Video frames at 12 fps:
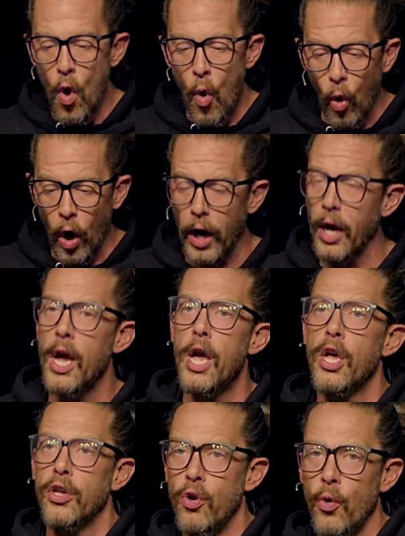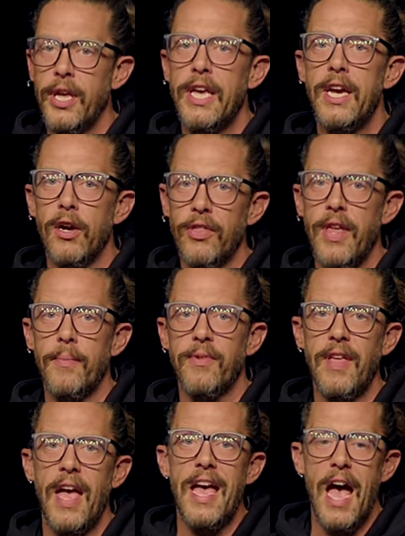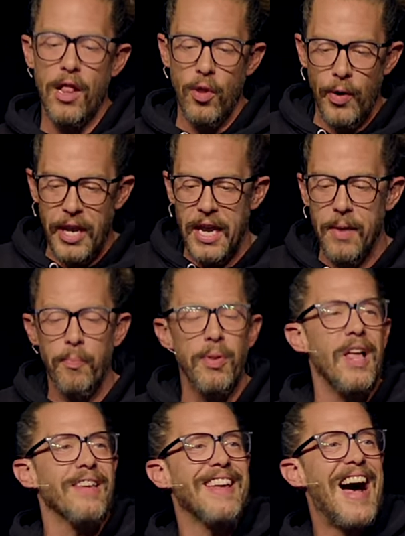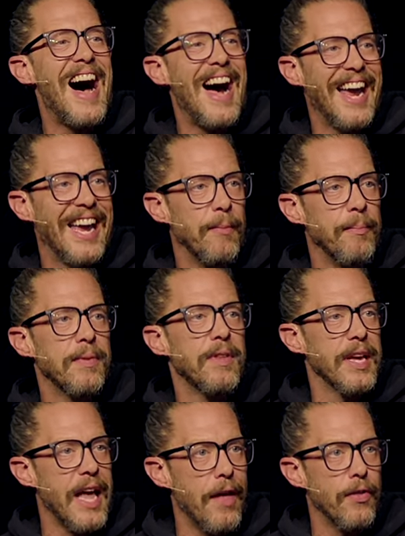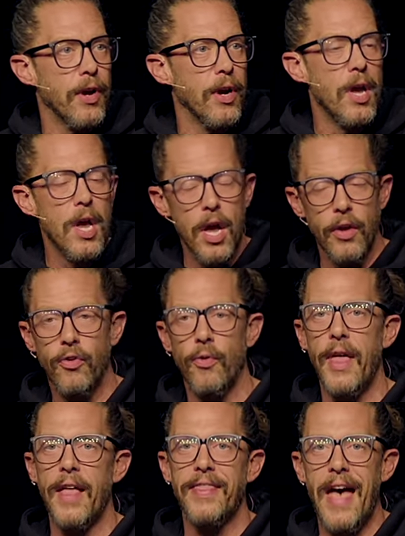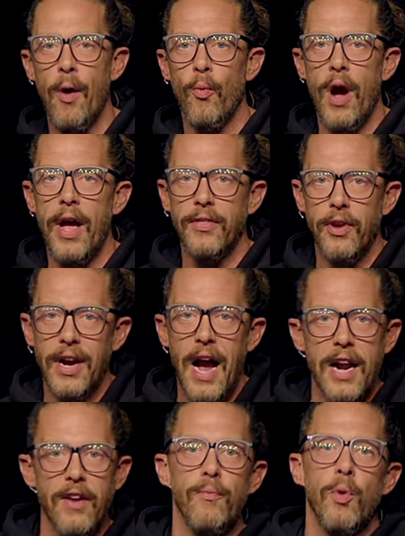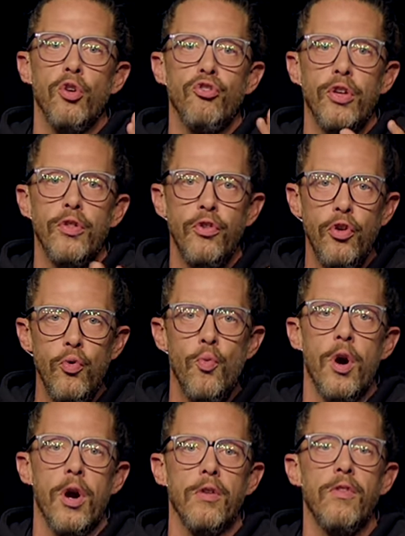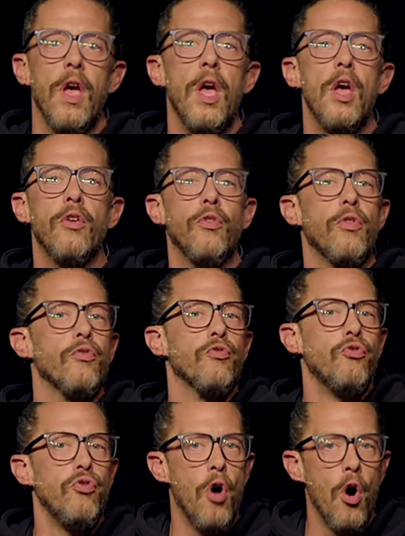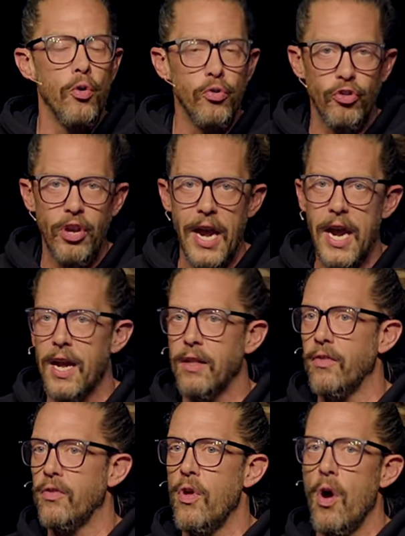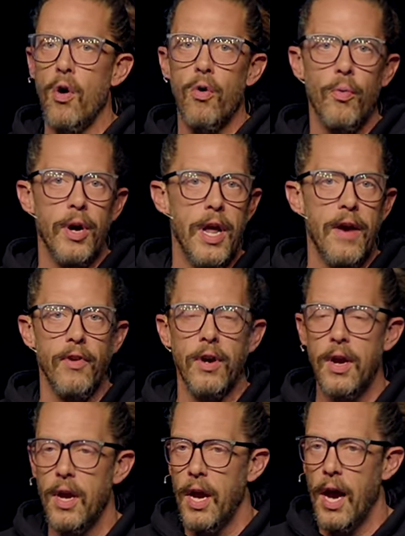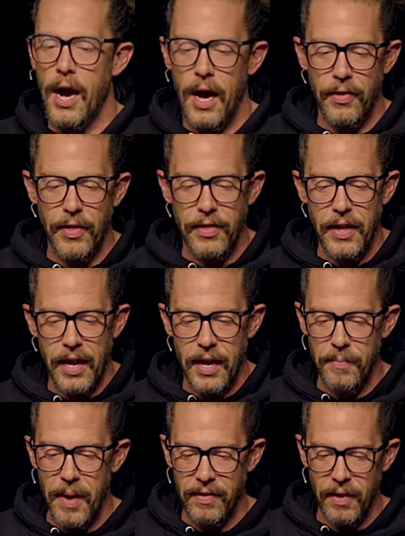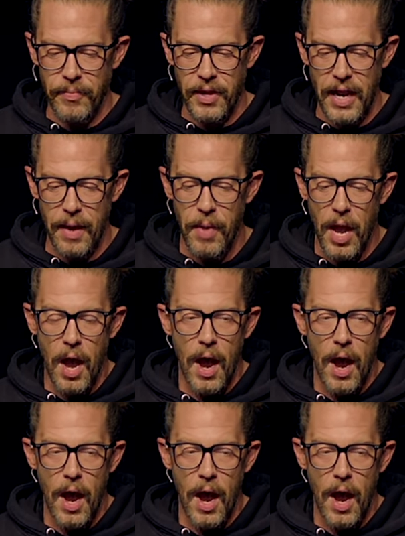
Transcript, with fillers: Or you'll hear them say Elohim plus Haim together, so that that way they're kind of merging two words. So there's no chance, no whatever, that they can mess up the name.